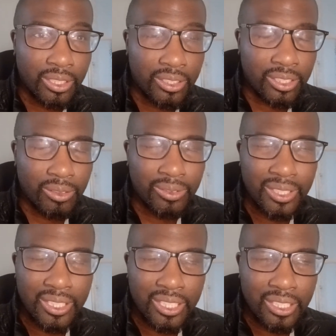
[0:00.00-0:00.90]
So
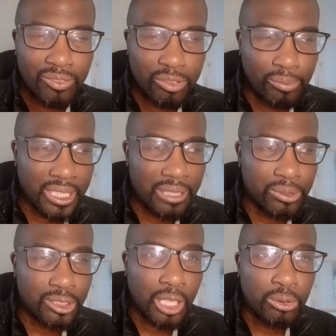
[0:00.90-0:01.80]
for me, there was
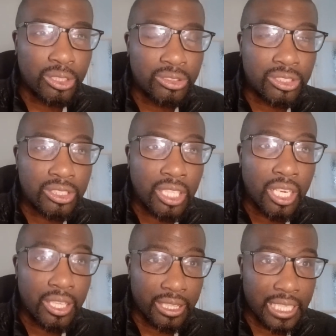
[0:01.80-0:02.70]
no
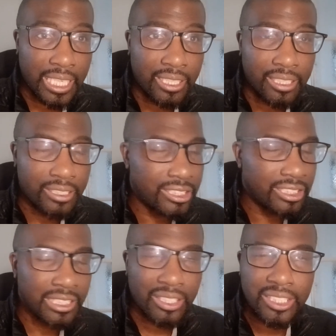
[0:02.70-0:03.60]
concern there. And this is
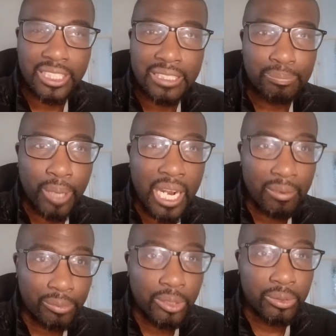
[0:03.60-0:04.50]
nothing against
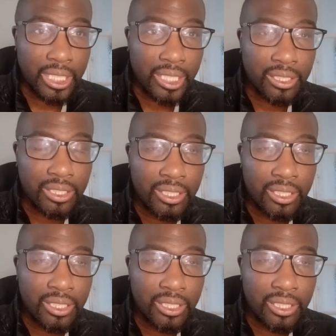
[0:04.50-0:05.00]
Bayern Munich,